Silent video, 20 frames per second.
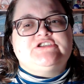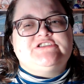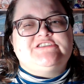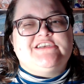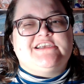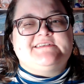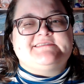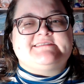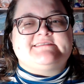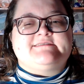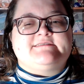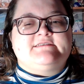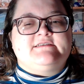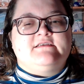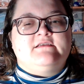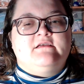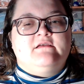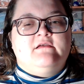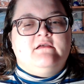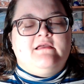just
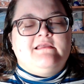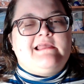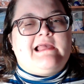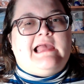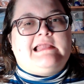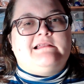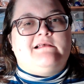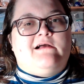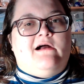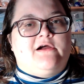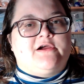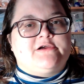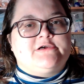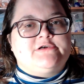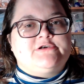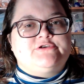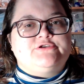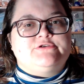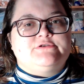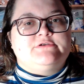kind of
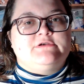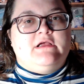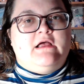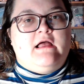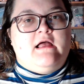harsh.